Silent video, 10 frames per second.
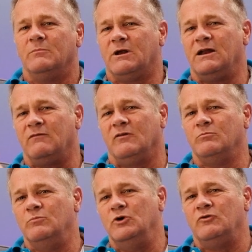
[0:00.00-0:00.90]
but I never
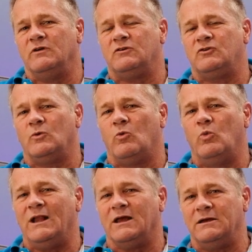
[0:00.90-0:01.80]
move it to a
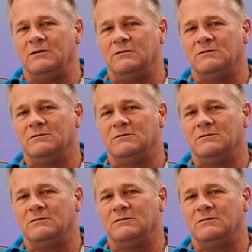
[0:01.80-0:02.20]
willing,